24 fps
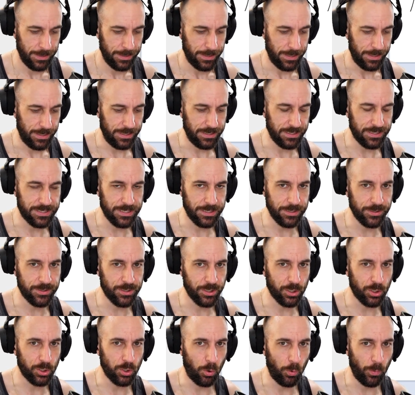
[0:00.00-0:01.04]

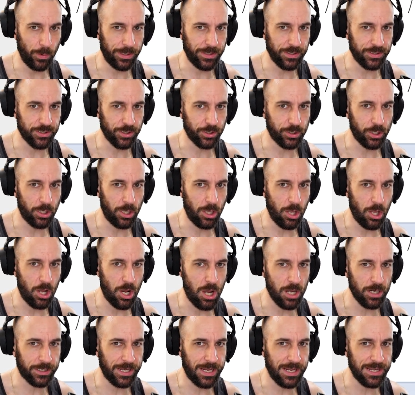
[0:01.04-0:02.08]
isn't going to
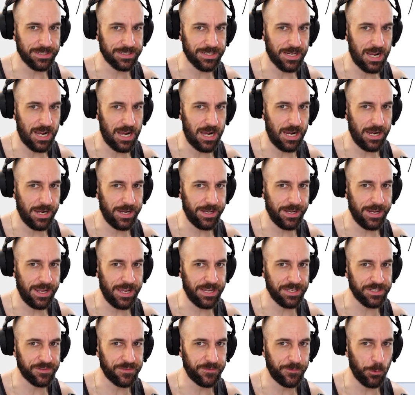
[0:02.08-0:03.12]
clock as high
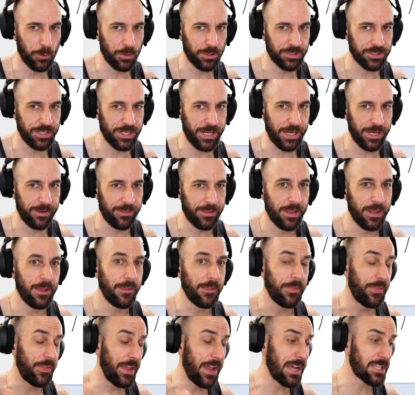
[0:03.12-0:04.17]
as 14.
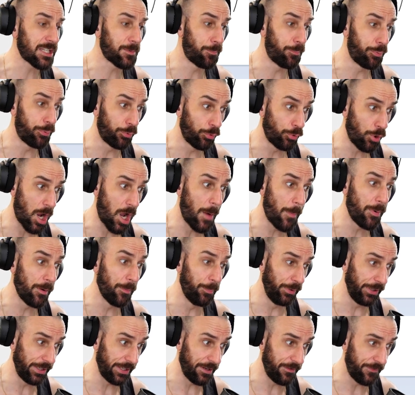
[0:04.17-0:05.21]
That's
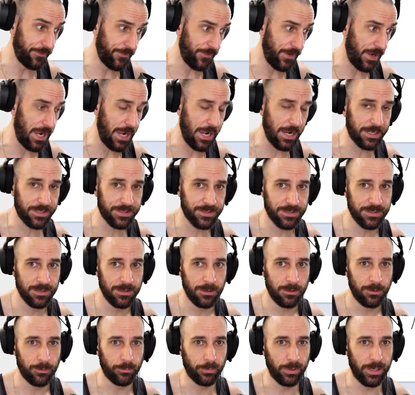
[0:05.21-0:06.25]
probably a fact,
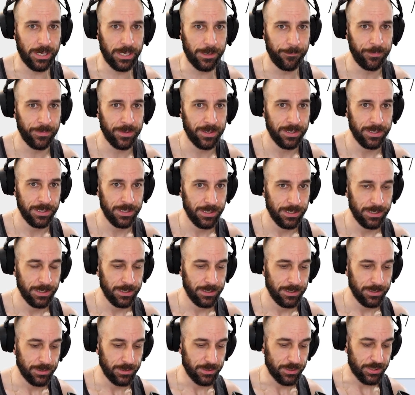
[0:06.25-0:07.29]
right?
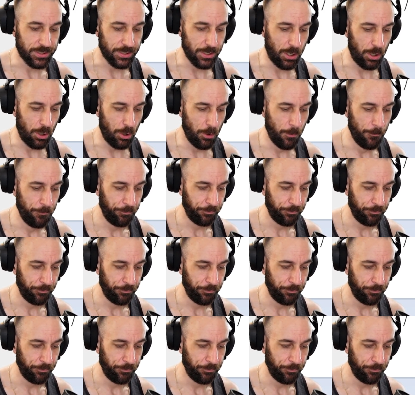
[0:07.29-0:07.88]
So